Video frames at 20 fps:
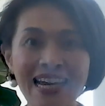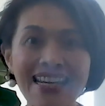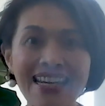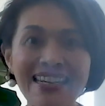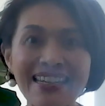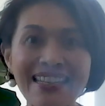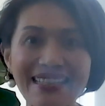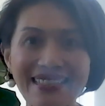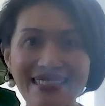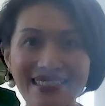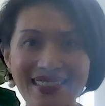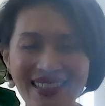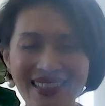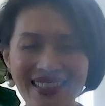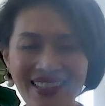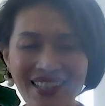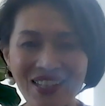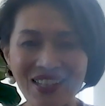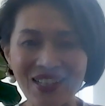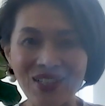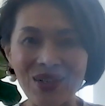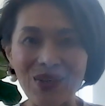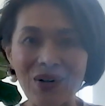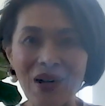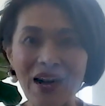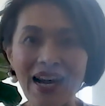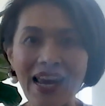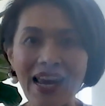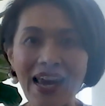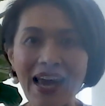10 years. So
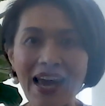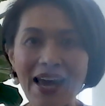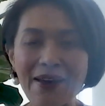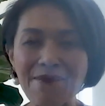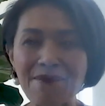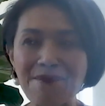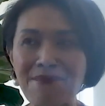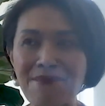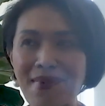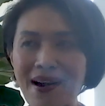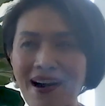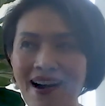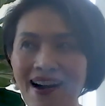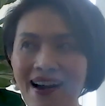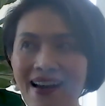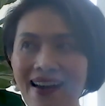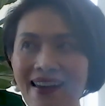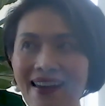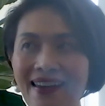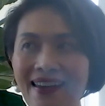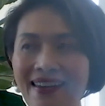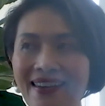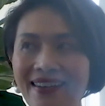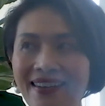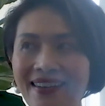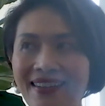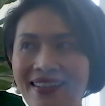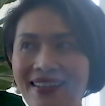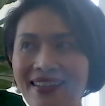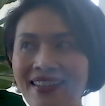I had my
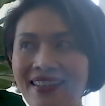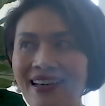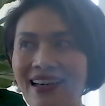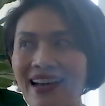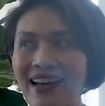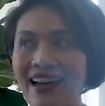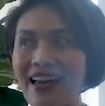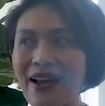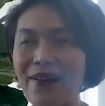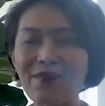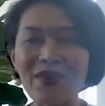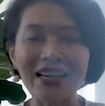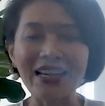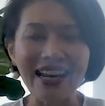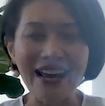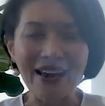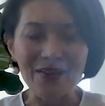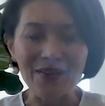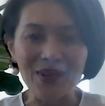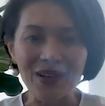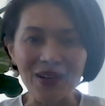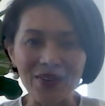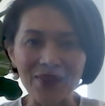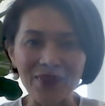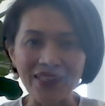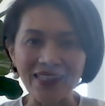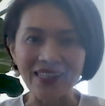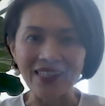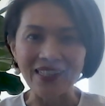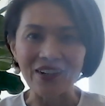network
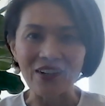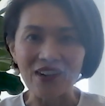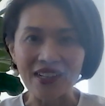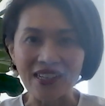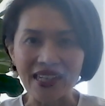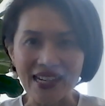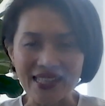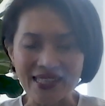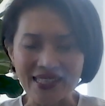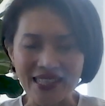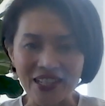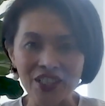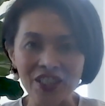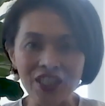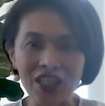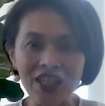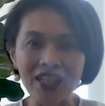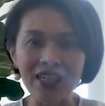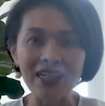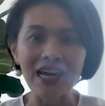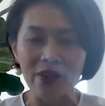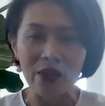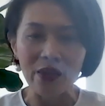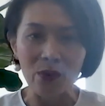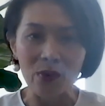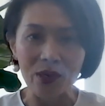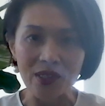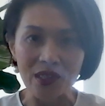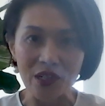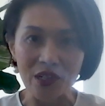within the organization.
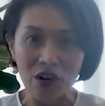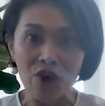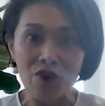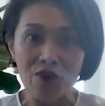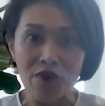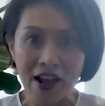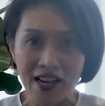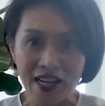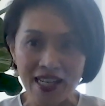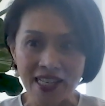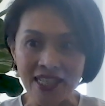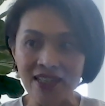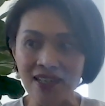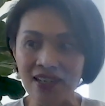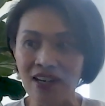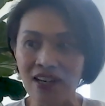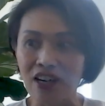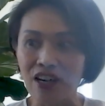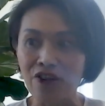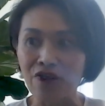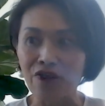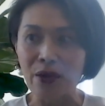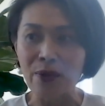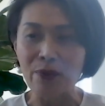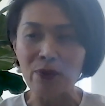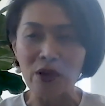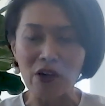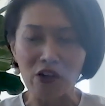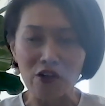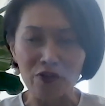There was already a
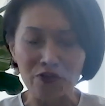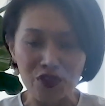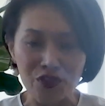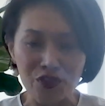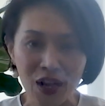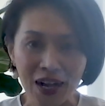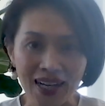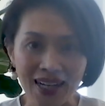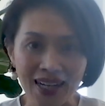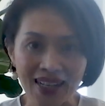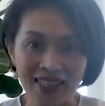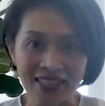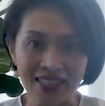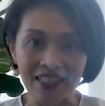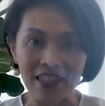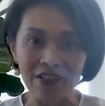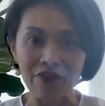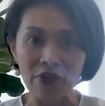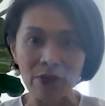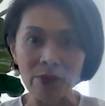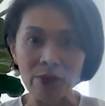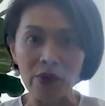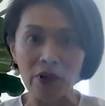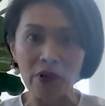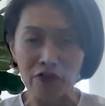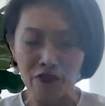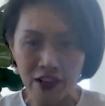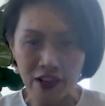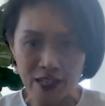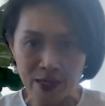framework of trust, a
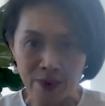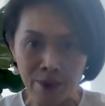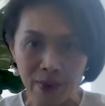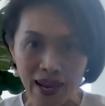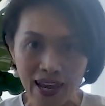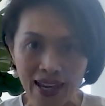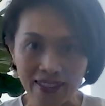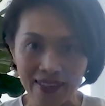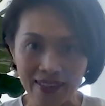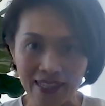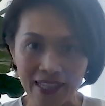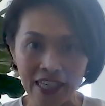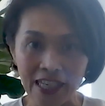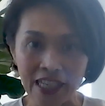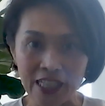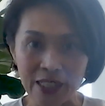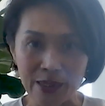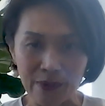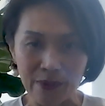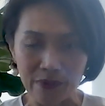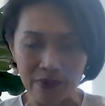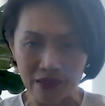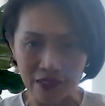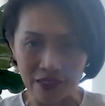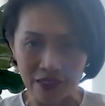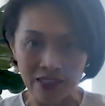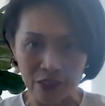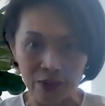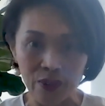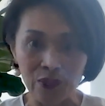framework of respect that
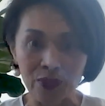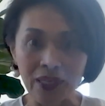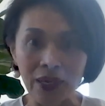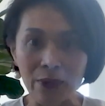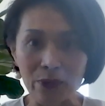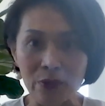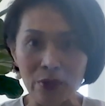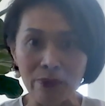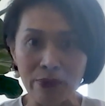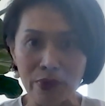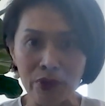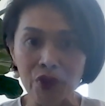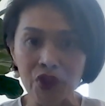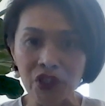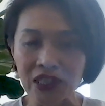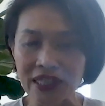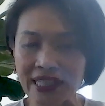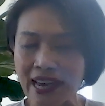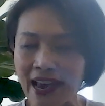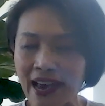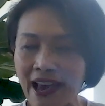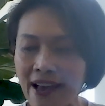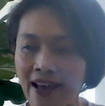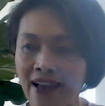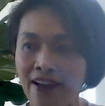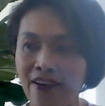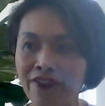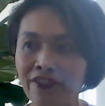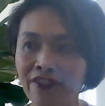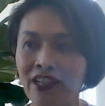that we mutually
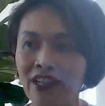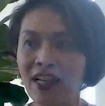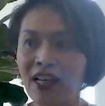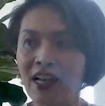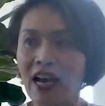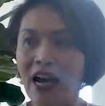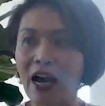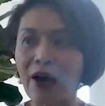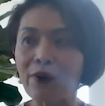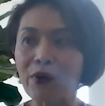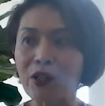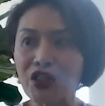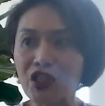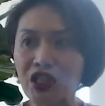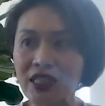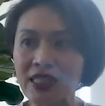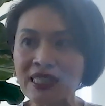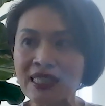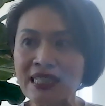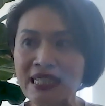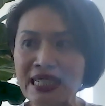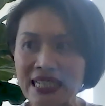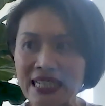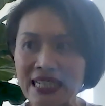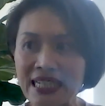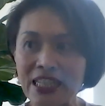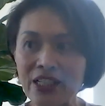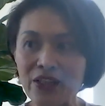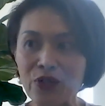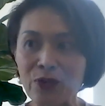have. I was just
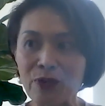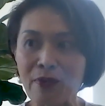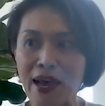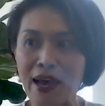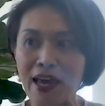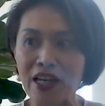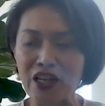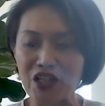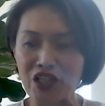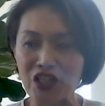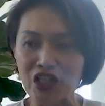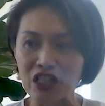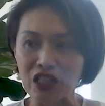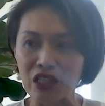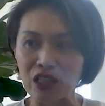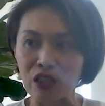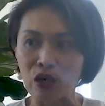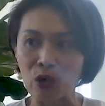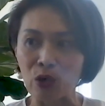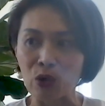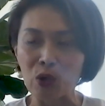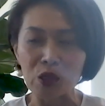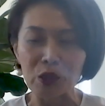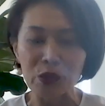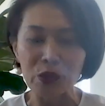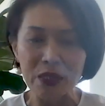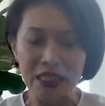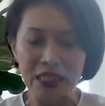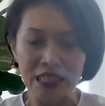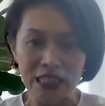needing to manage the
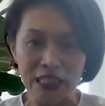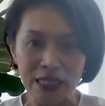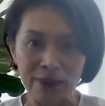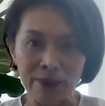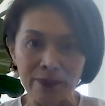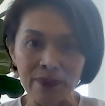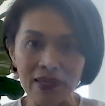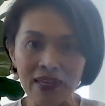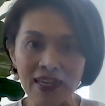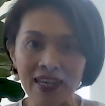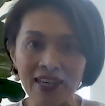local team